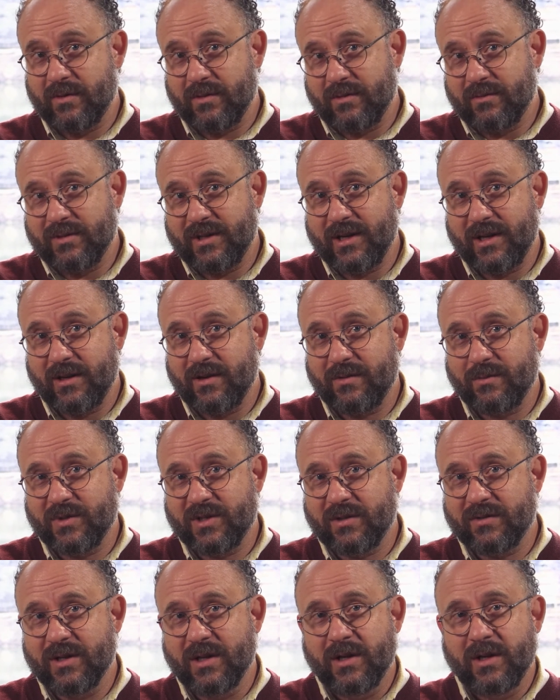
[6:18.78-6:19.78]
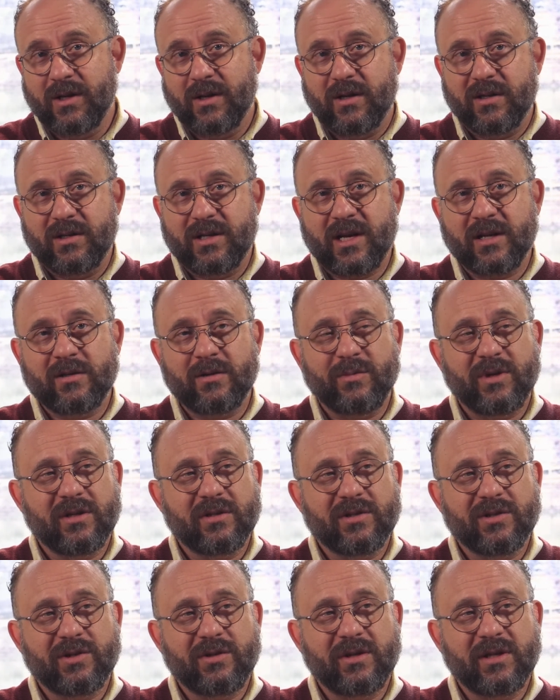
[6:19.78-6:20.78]
take care of themselves. Dr.
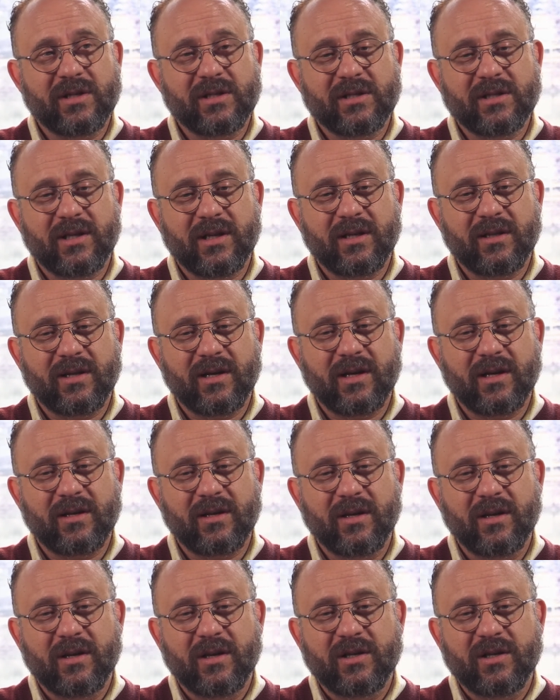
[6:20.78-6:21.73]
Montessori said that